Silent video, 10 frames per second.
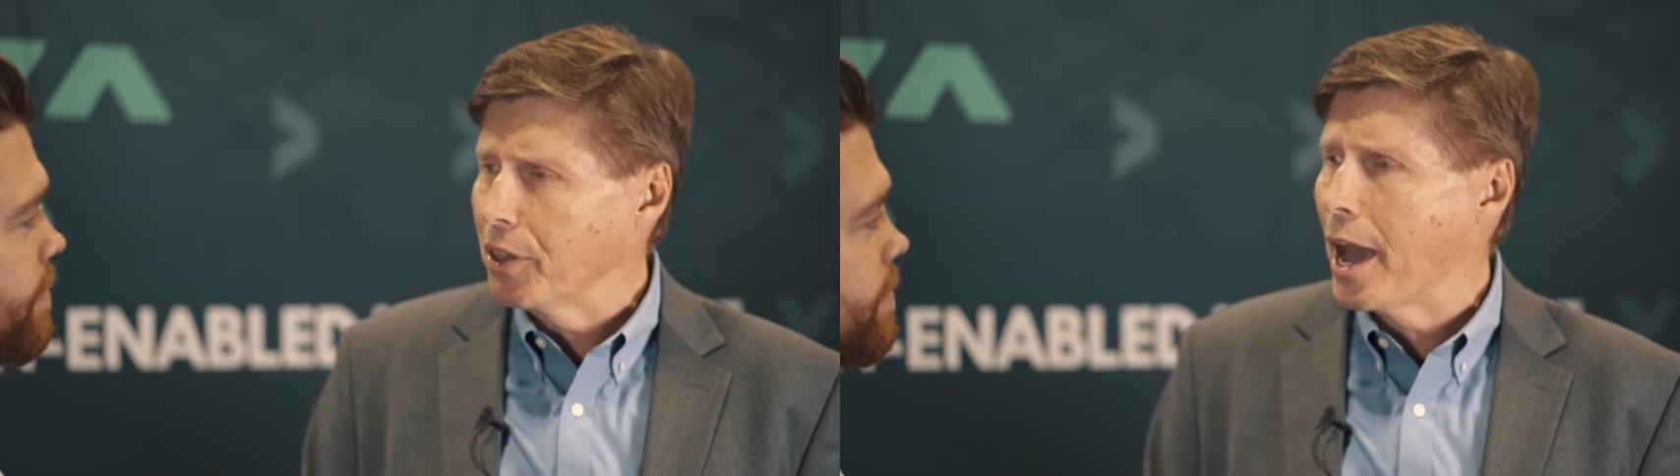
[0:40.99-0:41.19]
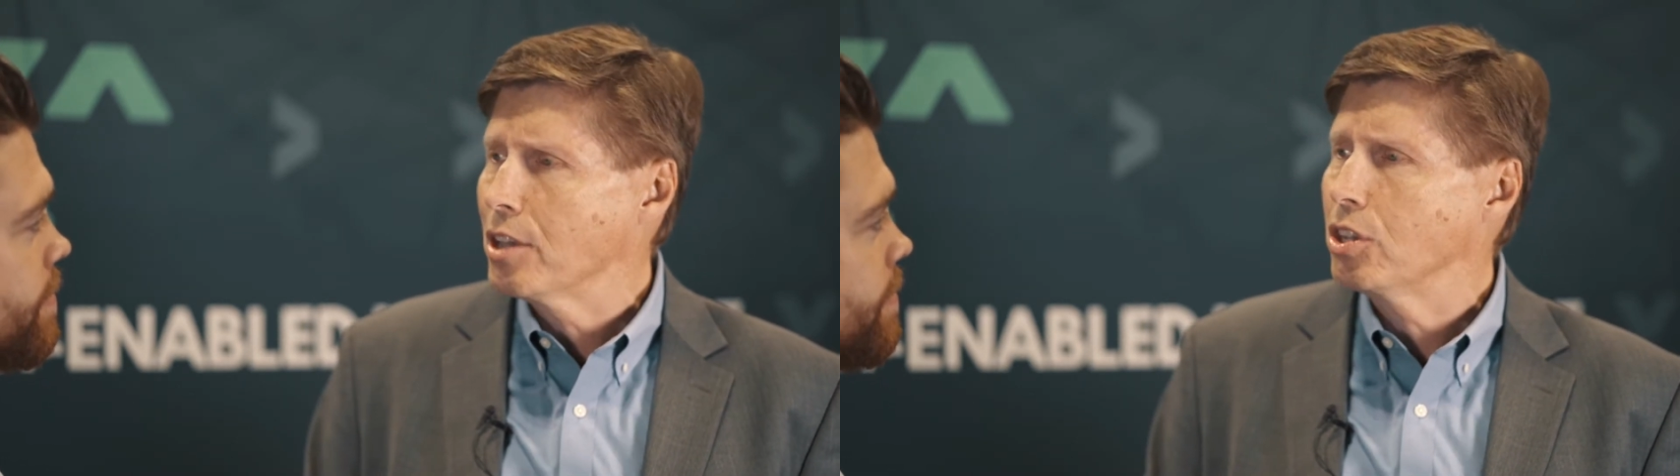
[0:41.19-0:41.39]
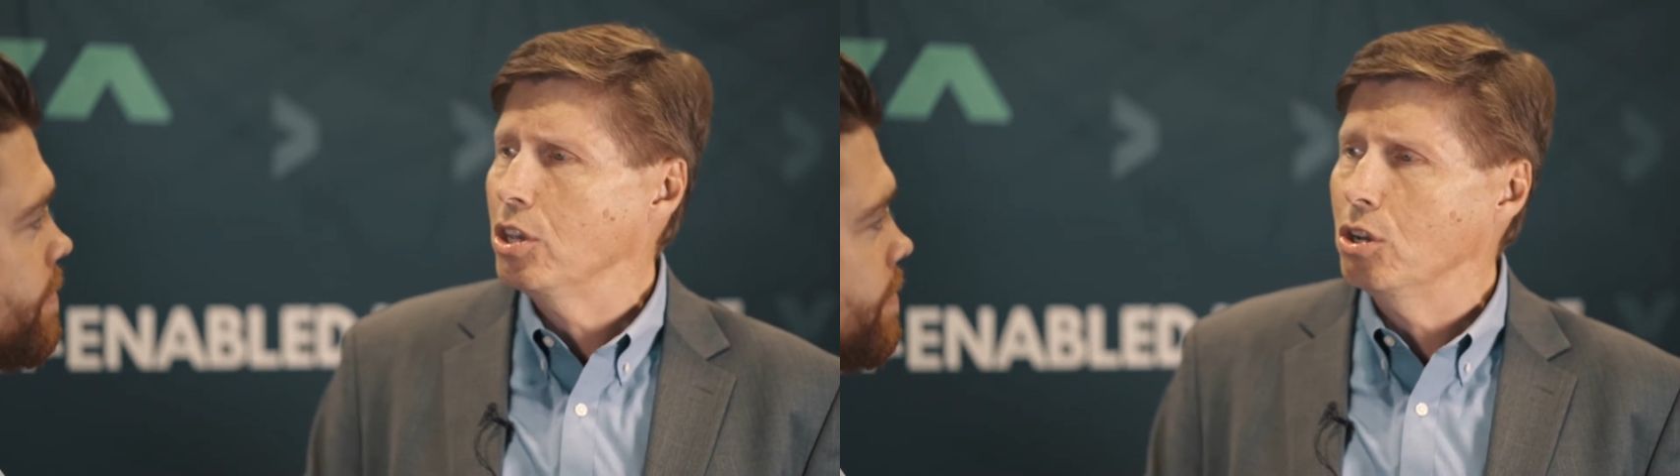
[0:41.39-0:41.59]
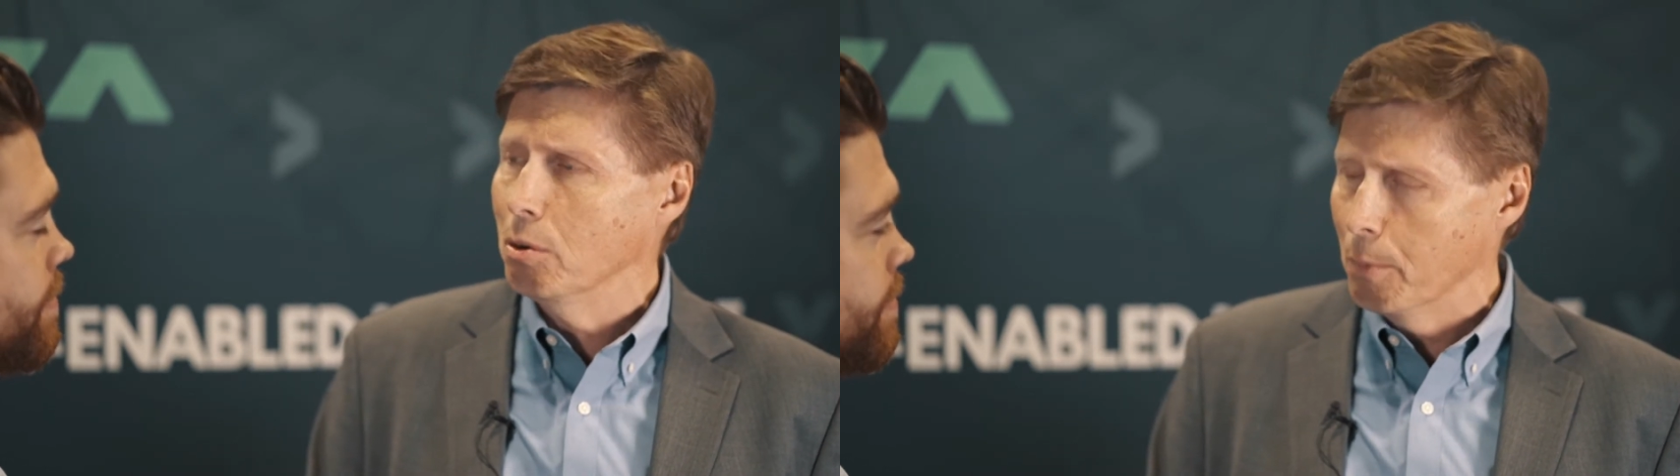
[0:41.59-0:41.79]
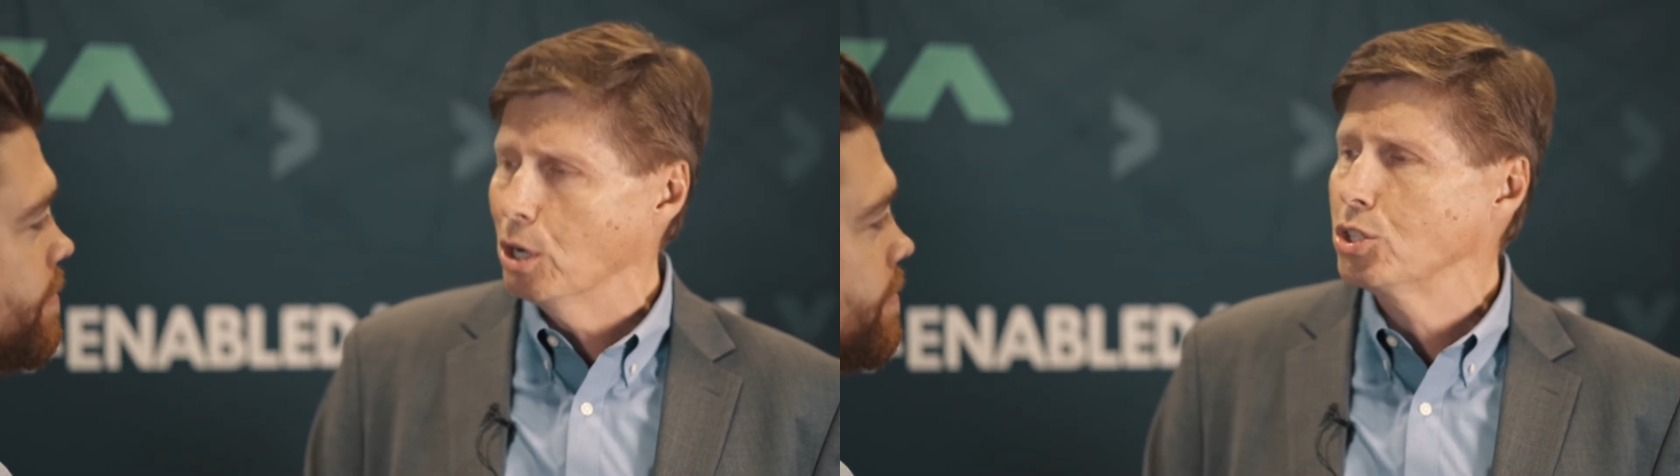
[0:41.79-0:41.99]
the
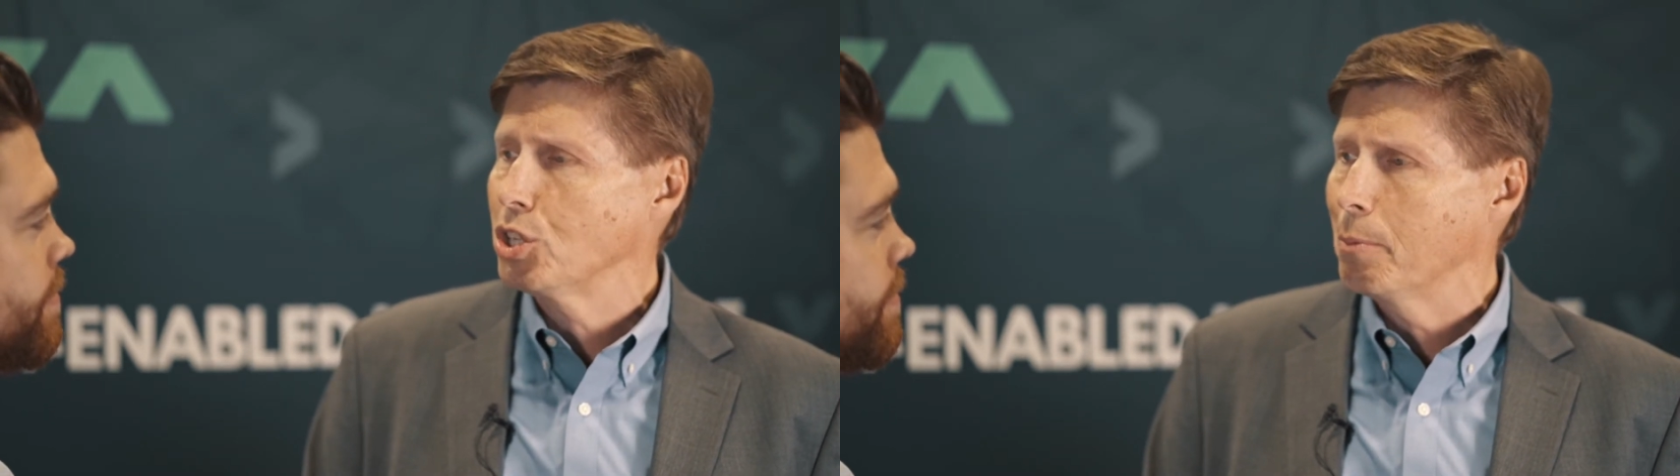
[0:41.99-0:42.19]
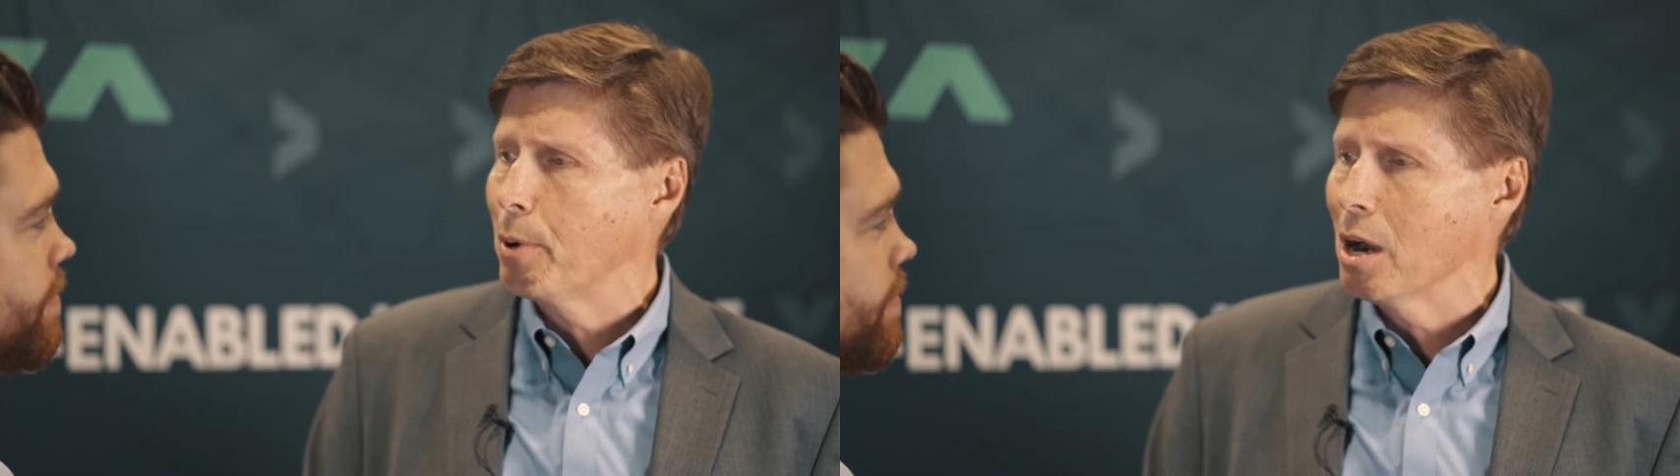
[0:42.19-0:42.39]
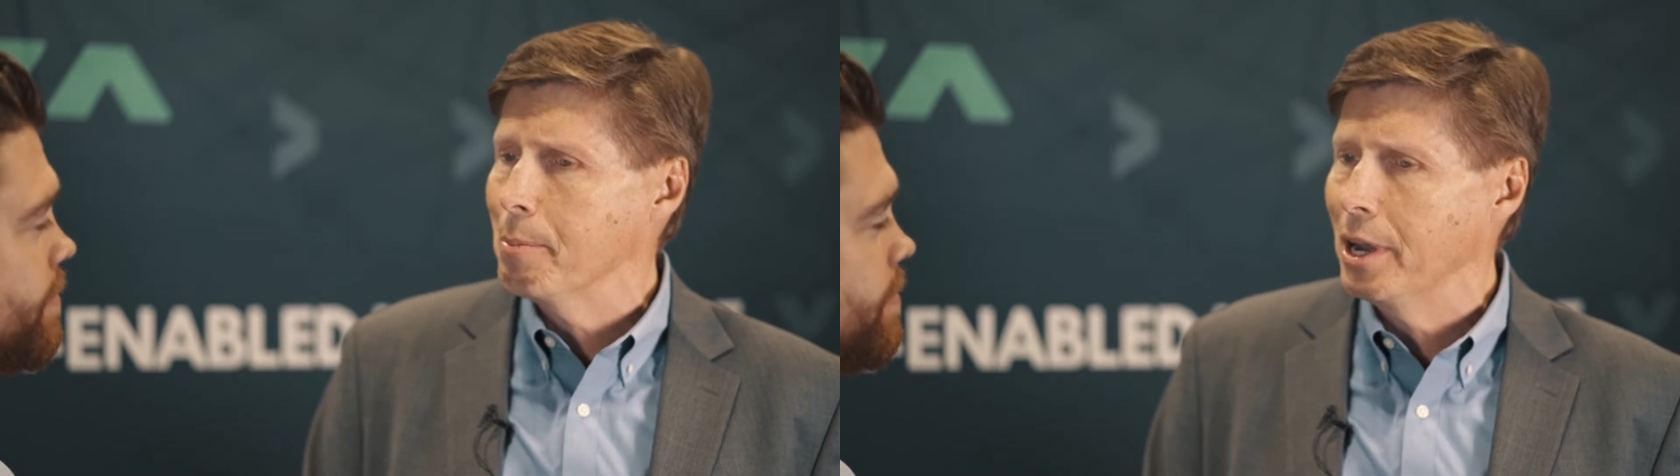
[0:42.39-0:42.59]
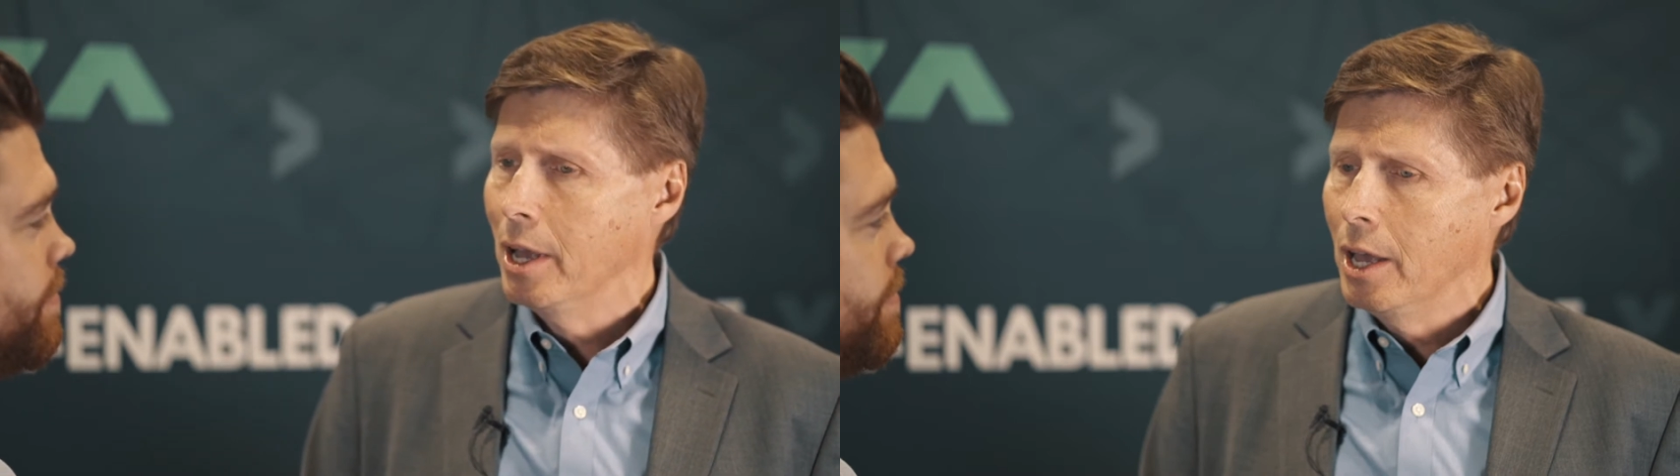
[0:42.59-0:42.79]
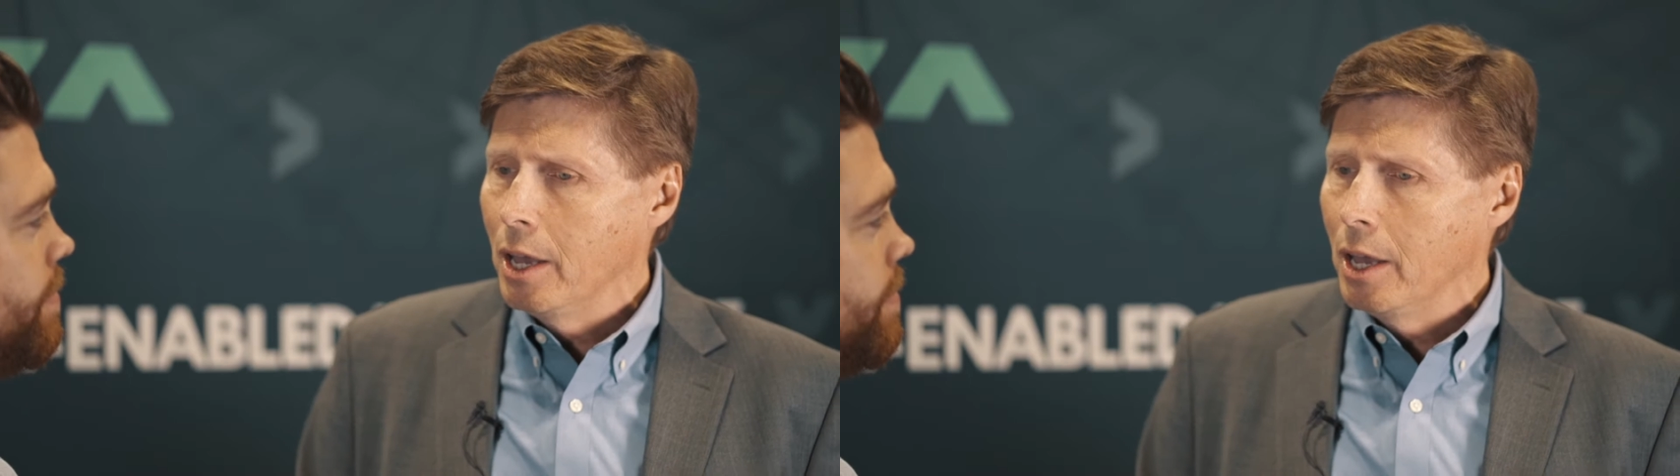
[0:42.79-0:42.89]
ICU, emergency department,